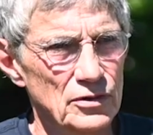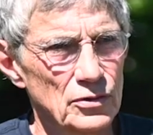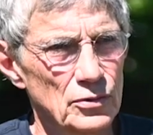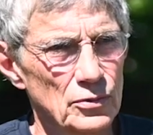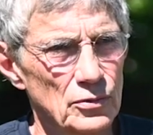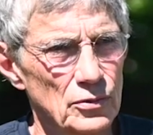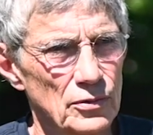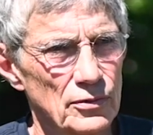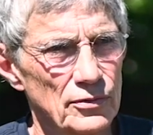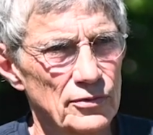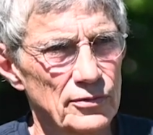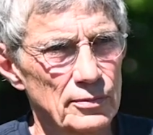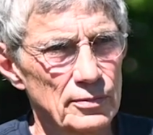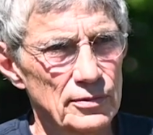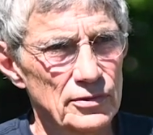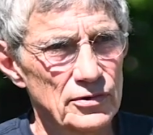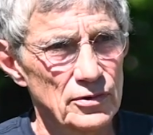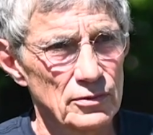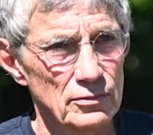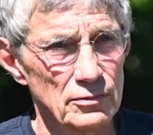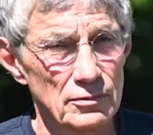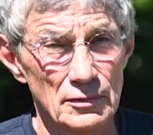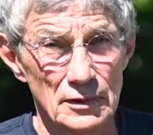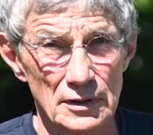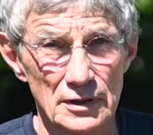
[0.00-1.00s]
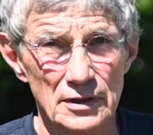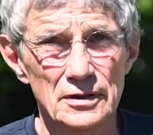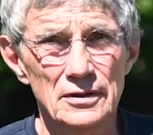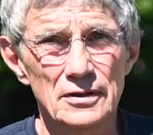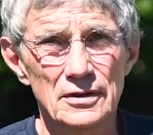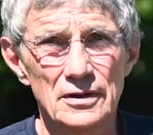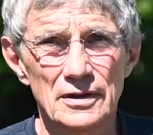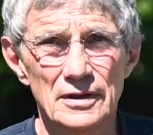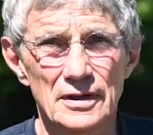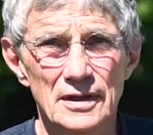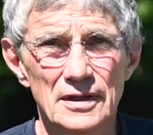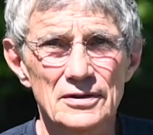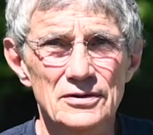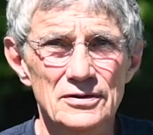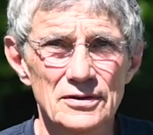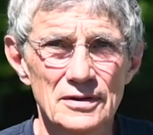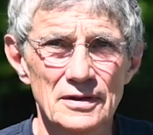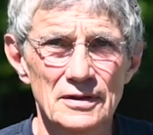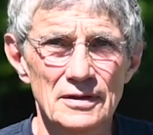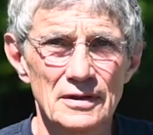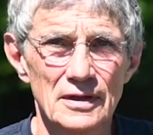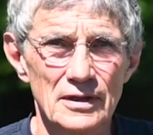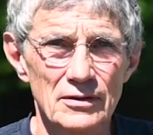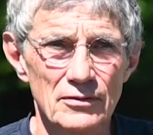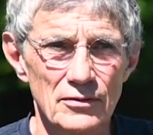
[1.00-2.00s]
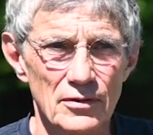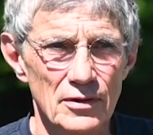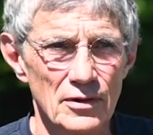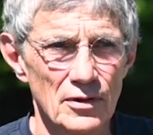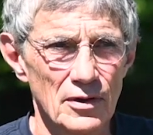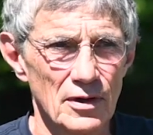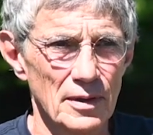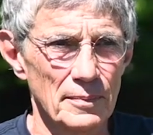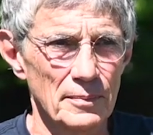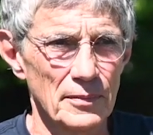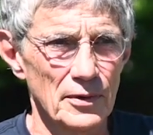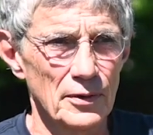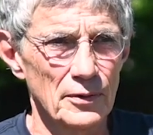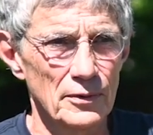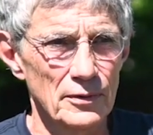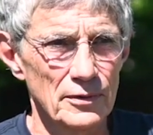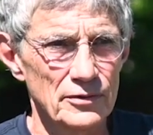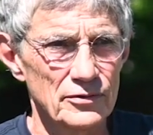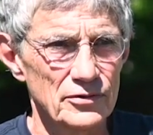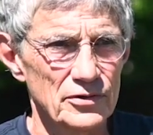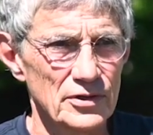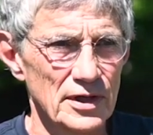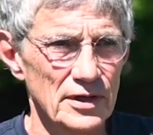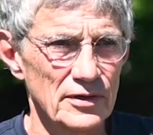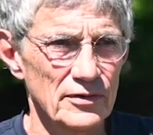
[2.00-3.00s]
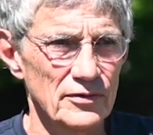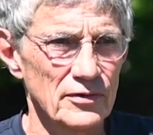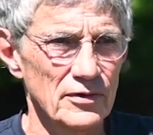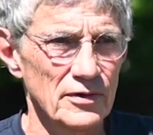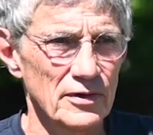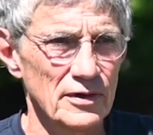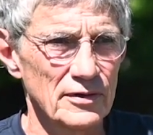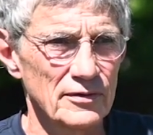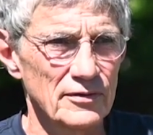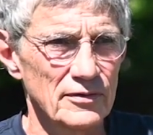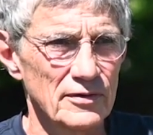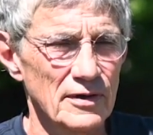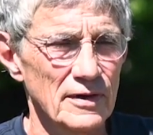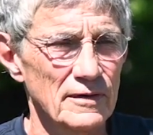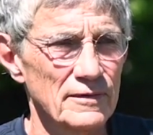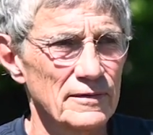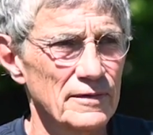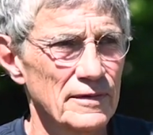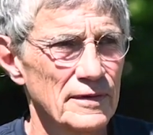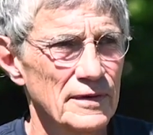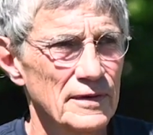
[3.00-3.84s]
tools, which are really good actually, electric lawnmowers, chainsaw and stuff.